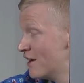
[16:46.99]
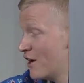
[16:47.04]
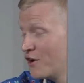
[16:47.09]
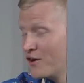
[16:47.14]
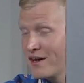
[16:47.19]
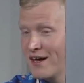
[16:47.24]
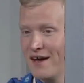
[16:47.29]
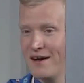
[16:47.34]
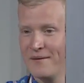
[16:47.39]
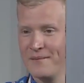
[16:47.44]

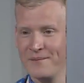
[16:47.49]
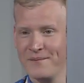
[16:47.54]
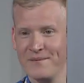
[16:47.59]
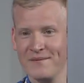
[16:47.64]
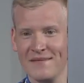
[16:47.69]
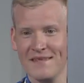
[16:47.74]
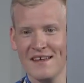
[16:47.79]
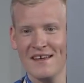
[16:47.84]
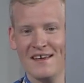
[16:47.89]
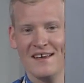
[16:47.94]
Okay.
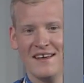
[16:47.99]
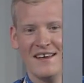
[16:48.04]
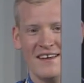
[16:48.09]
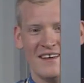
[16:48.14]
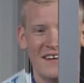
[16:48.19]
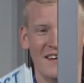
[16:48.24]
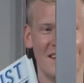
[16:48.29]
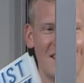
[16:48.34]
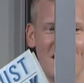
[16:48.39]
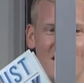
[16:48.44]

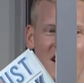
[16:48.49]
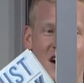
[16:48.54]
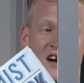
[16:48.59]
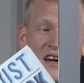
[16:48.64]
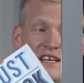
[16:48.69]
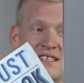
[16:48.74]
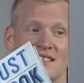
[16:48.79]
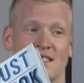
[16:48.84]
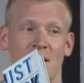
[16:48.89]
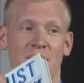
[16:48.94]

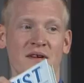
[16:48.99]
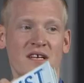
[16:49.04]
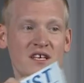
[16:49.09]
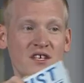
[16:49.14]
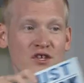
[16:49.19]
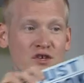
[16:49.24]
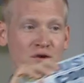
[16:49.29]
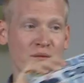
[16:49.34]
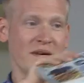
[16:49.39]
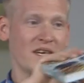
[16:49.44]
Okay, somebody,
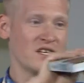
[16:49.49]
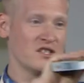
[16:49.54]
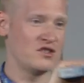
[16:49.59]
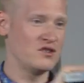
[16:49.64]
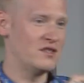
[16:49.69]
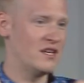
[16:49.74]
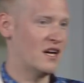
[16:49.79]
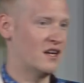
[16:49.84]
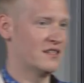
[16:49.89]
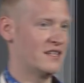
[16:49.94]
you, because you
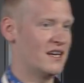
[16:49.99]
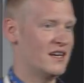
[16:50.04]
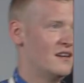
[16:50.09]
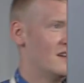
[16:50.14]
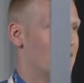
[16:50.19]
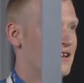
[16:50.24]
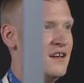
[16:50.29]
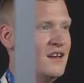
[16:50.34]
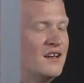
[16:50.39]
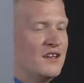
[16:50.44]
yelled it.
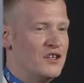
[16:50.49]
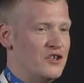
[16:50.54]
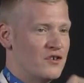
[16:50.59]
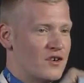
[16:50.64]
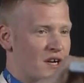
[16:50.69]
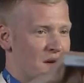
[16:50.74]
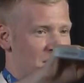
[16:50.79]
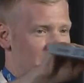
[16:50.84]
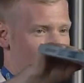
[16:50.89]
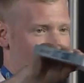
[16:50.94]
You
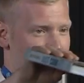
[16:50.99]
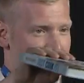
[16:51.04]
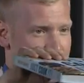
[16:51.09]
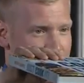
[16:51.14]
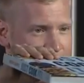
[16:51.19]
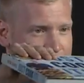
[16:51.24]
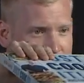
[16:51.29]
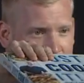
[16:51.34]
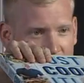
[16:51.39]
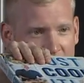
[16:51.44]
come here.
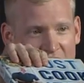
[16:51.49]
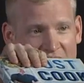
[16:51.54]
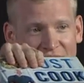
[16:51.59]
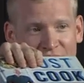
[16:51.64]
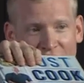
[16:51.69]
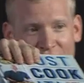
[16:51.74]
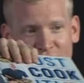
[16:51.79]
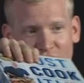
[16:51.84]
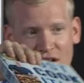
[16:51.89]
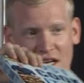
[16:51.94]
If
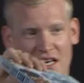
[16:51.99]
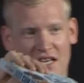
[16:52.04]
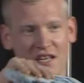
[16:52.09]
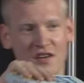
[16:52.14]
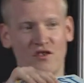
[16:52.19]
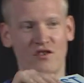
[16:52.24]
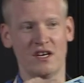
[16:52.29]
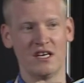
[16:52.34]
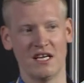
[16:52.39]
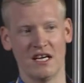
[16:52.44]
I forget an
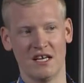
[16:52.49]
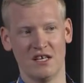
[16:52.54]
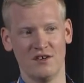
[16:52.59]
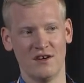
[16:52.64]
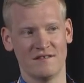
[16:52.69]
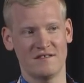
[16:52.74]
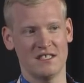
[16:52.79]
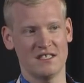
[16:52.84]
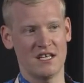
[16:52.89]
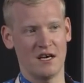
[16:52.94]
ingredient, you
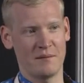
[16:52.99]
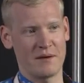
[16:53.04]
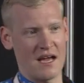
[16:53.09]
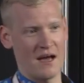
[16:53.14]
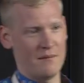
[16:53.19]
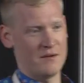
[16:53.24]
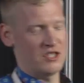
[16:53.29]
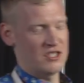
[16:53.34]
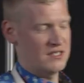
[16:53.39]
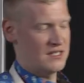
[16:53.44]
have to tell me how
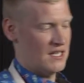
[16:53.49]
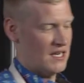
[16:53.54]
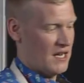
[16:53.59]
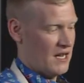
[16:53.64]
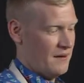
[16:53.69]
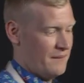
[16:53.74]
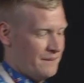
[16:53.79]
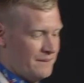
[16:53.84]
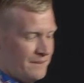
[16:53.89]
much is in it.